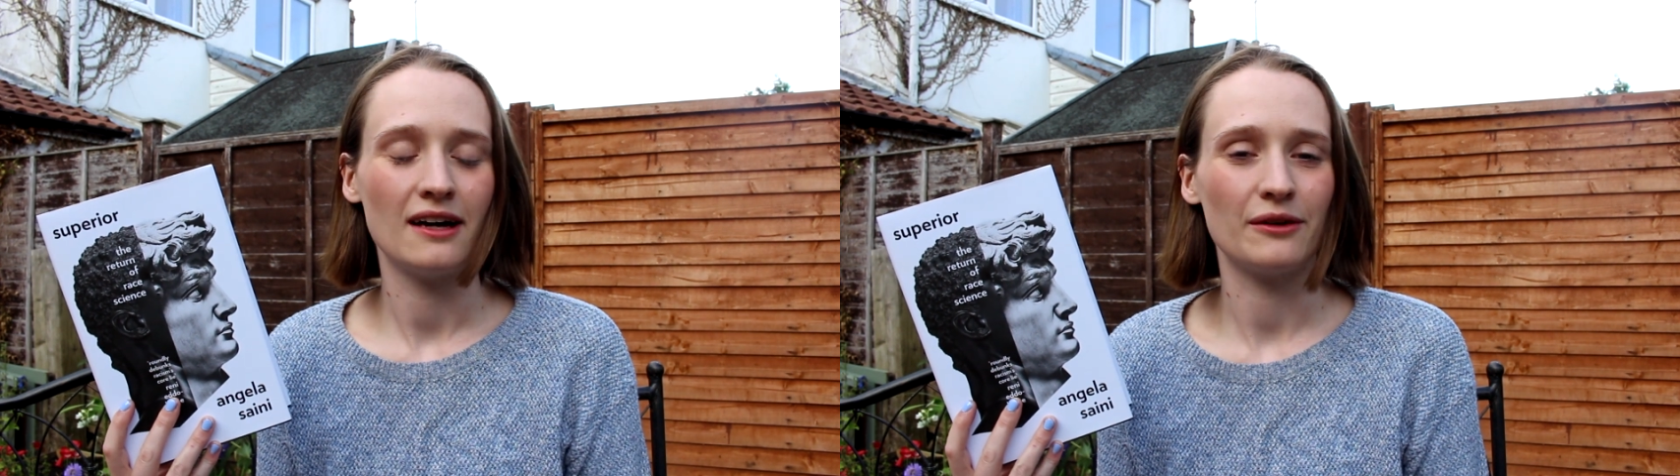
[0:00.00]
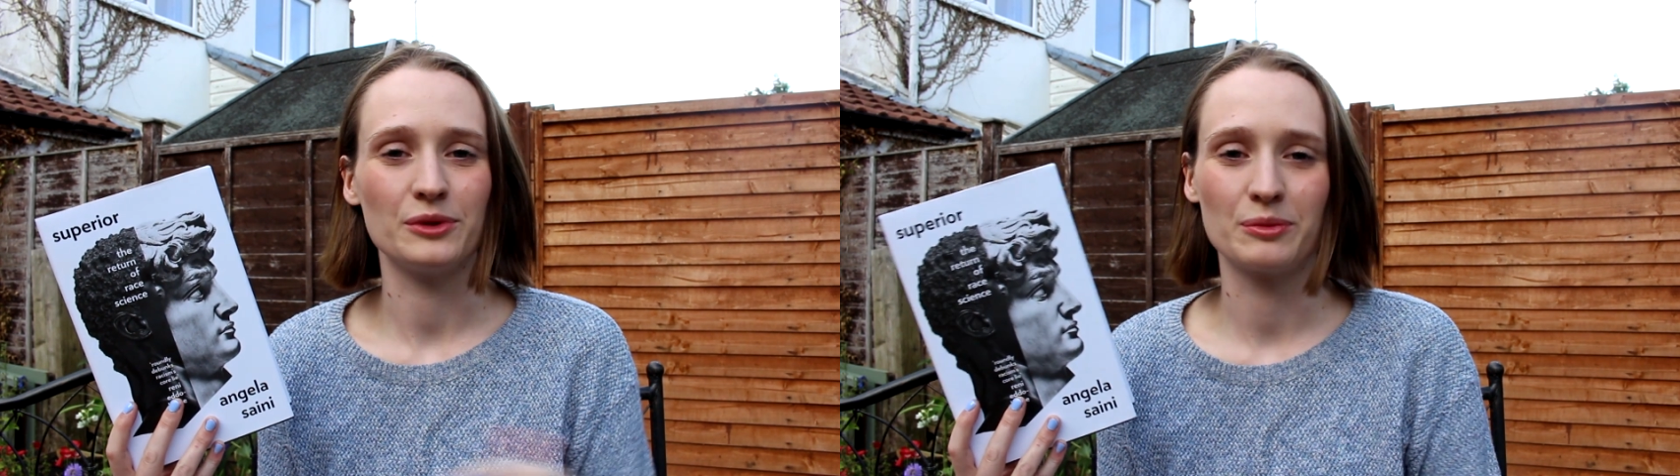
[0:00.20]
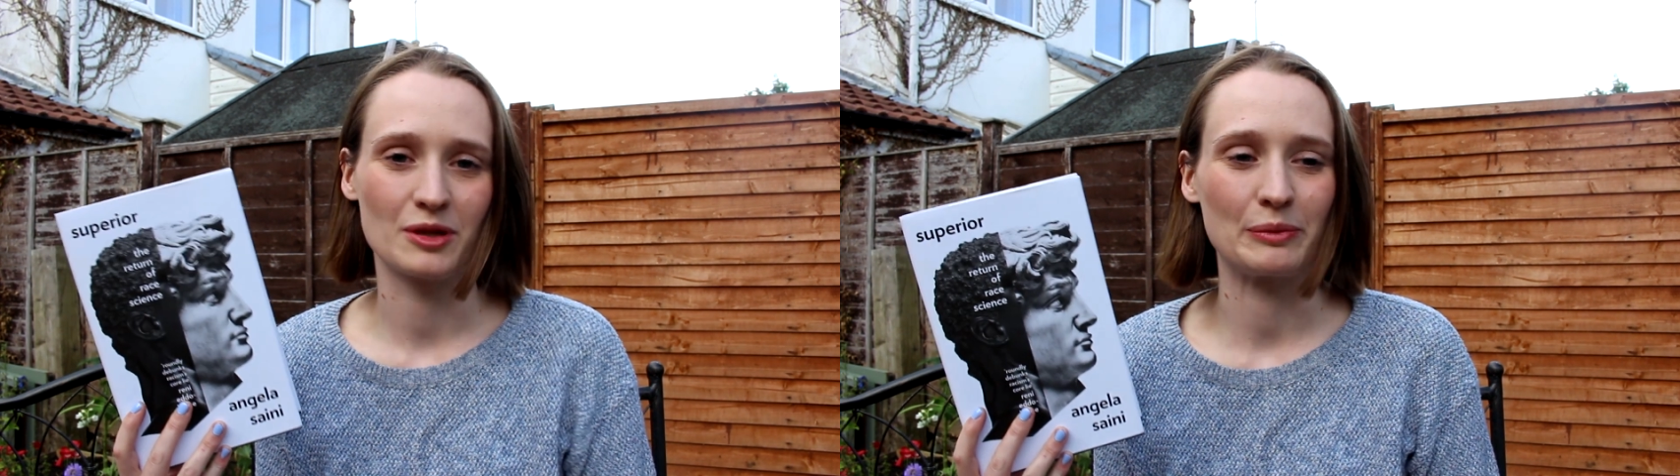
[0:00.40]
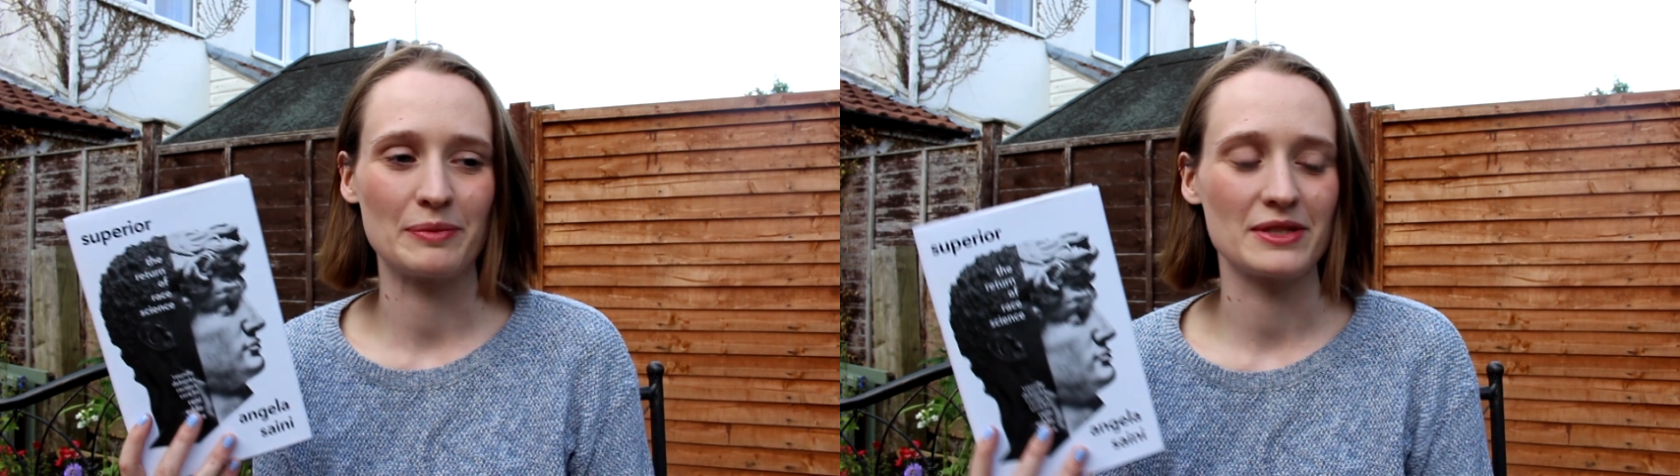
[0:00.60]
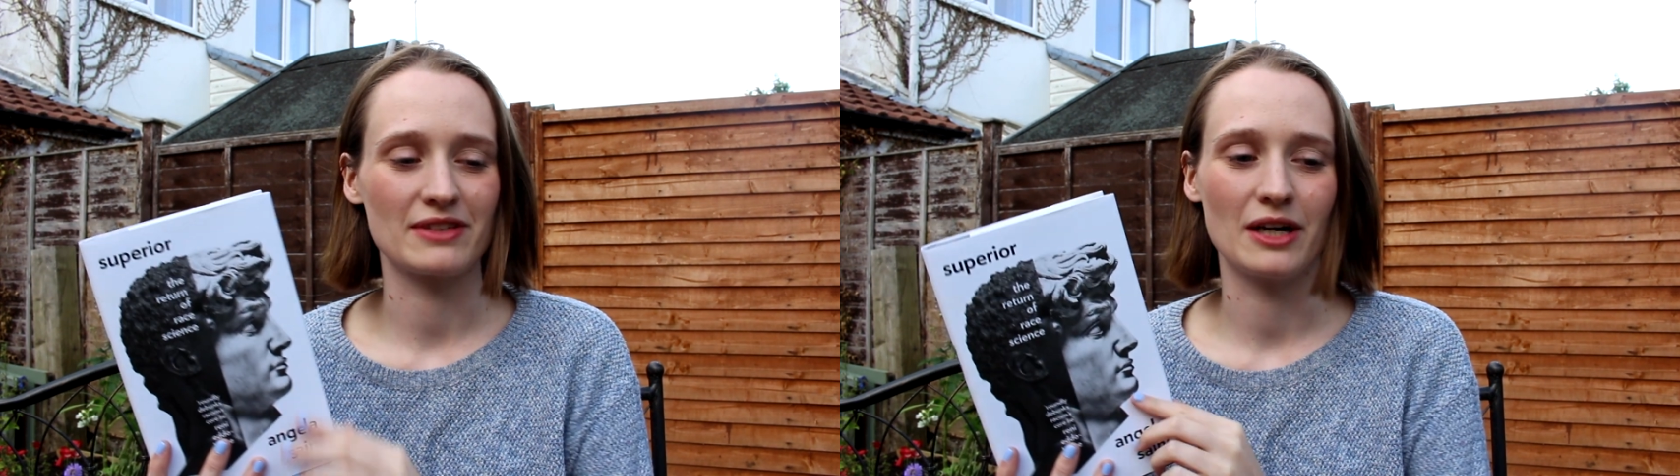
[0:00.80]
and all the
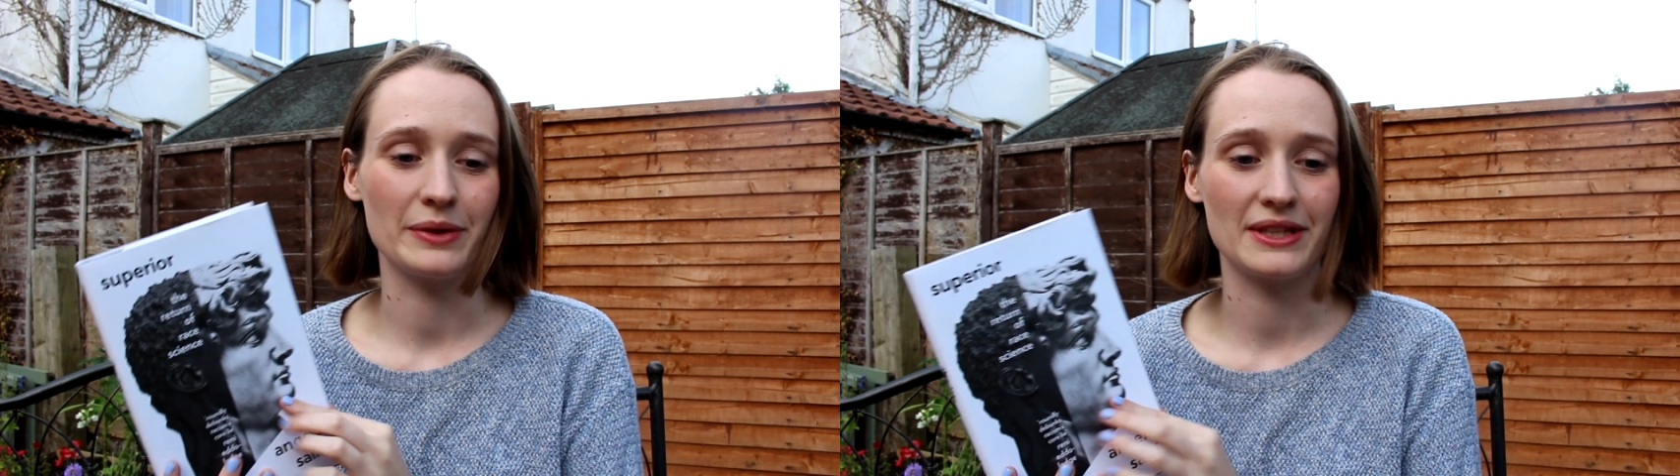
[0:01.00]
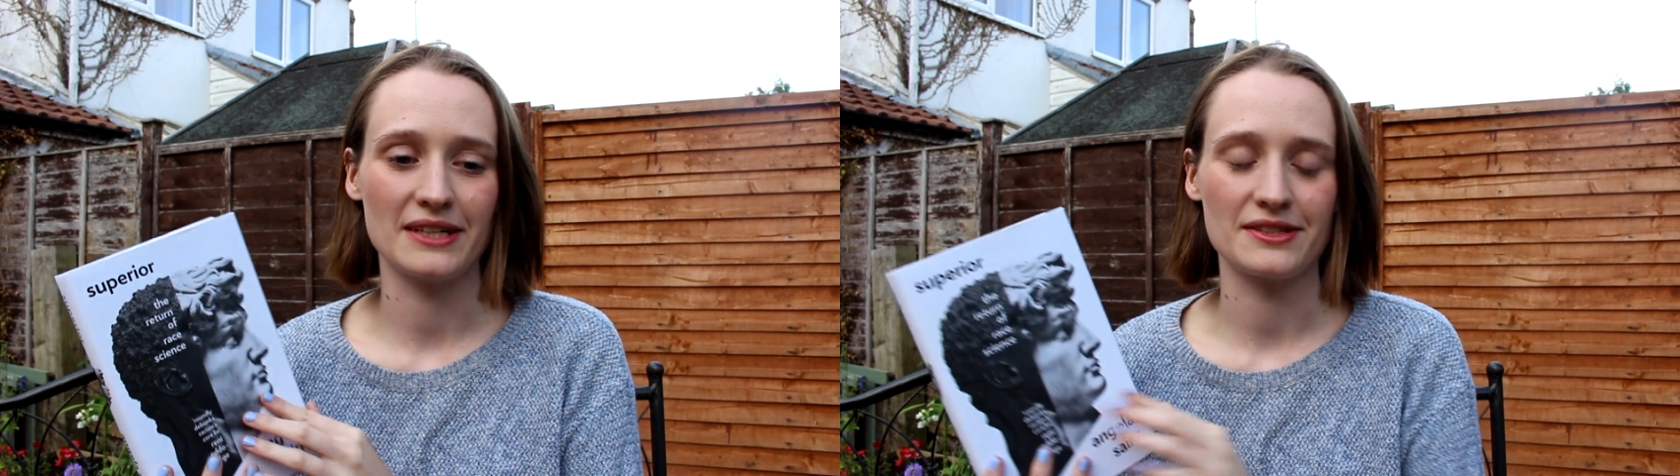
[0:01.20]
problems there are with that.